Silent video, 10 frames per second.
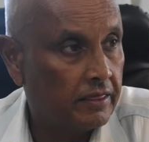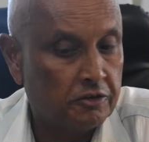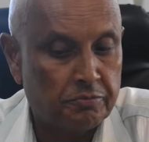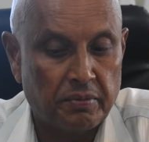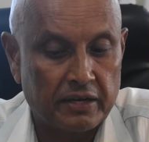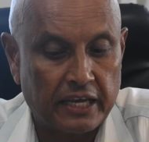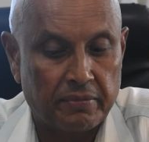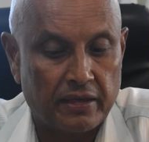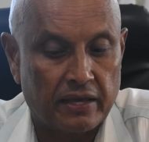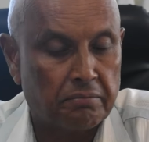these people
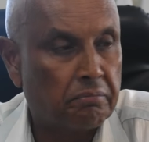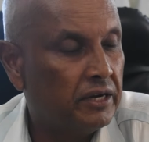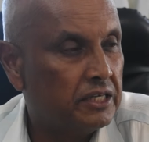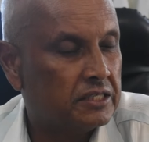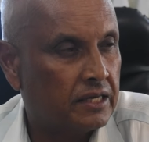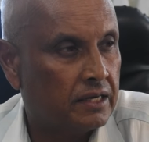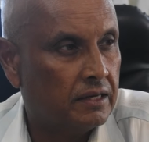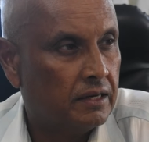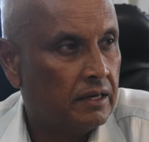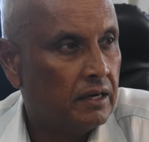came, they had priests
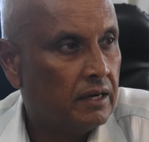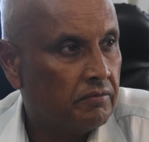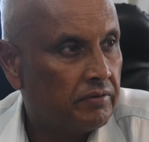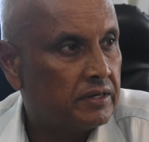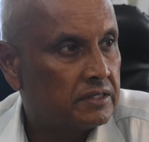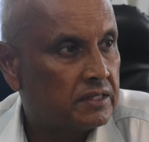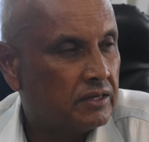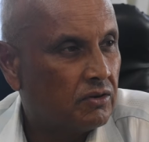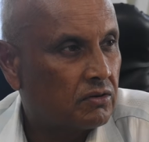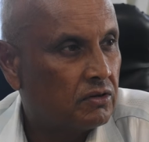and various
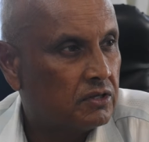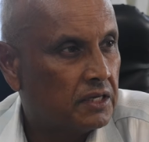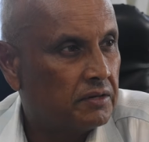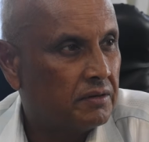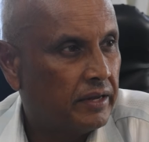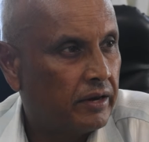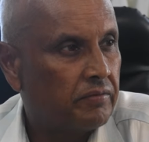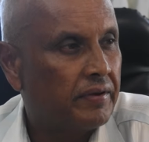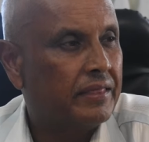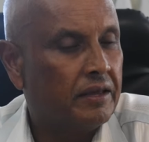and doctors and
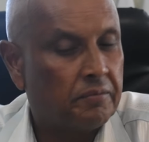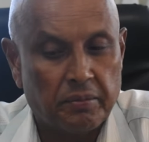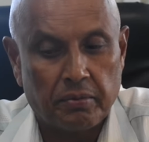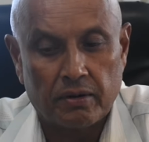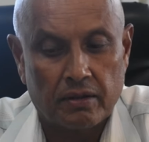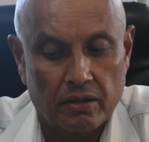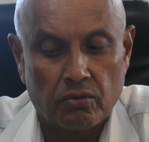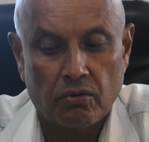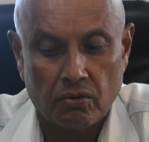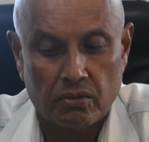Ayurvedic people, they
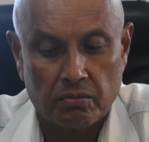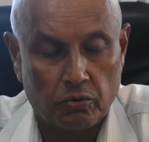were all on the